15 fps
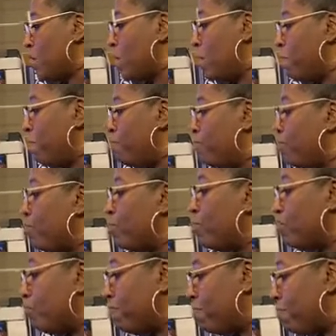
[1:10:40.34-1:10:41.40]
Can I
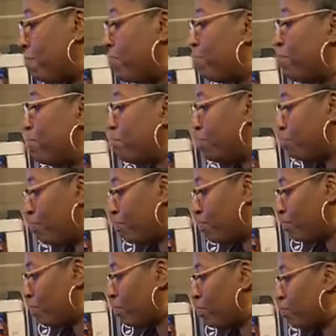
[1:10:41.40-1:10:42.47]
create my image and
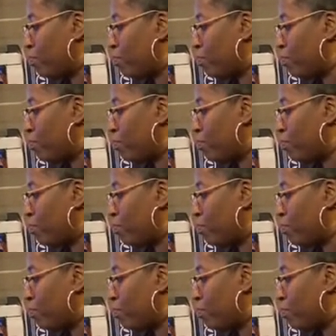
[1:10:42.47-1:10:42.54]
put it